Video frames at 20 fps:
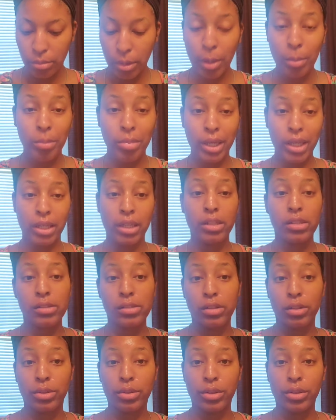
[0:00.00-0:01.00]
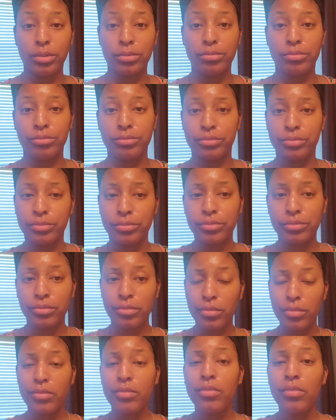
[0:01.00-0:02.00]
baking soda
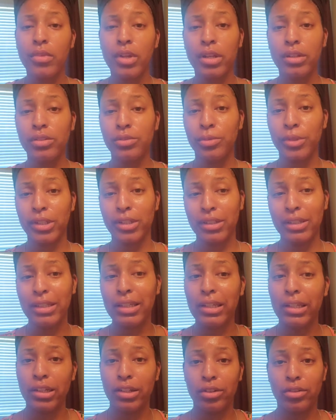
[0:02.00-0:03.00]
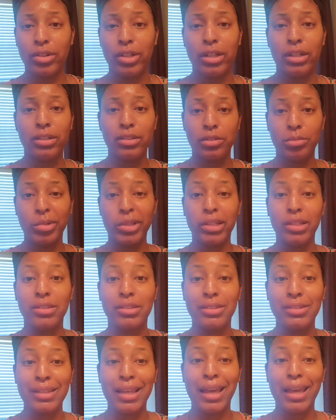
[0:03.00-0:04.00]
is one of the key ingredients because
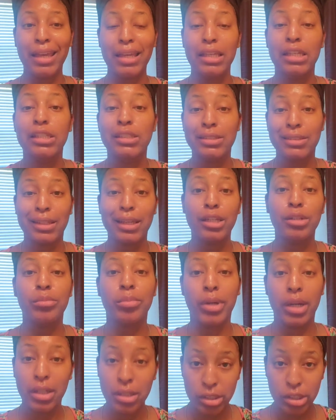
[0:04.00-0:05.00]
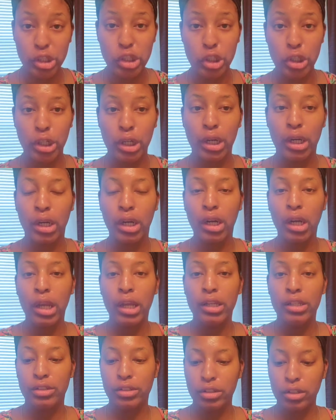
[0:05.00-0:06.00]
it's a skin polisher.
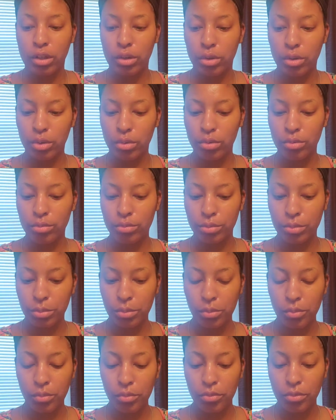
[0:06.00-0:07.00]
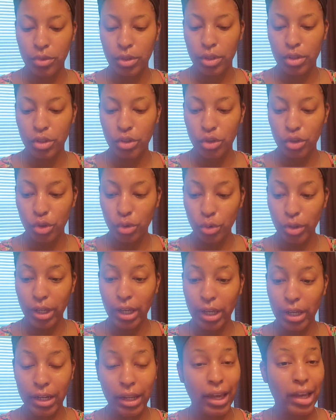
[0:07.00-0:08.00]
So you
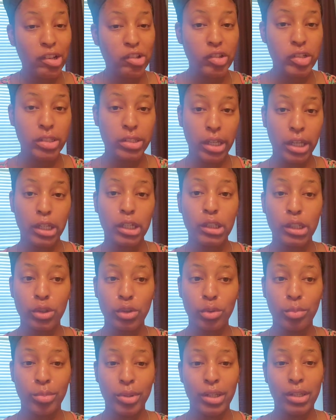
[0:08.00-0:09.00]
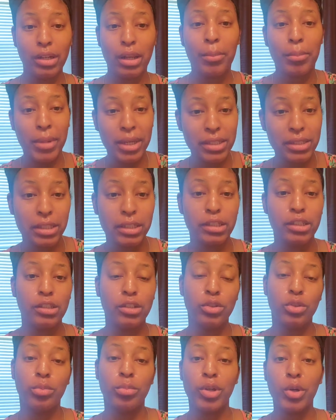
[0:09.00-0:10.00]
can actually take a little bit and mix in a
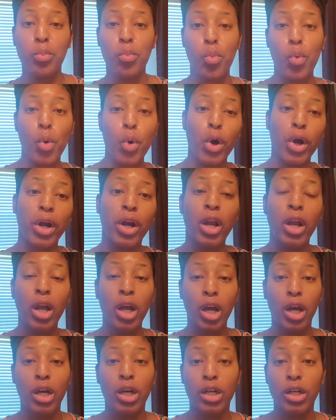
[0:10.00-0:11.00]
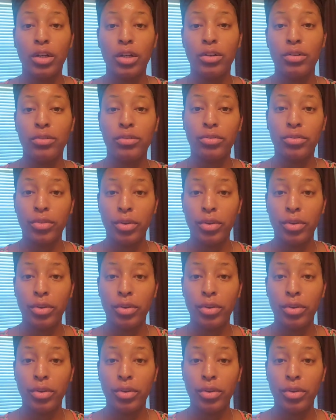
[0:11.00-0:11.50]
little bit more of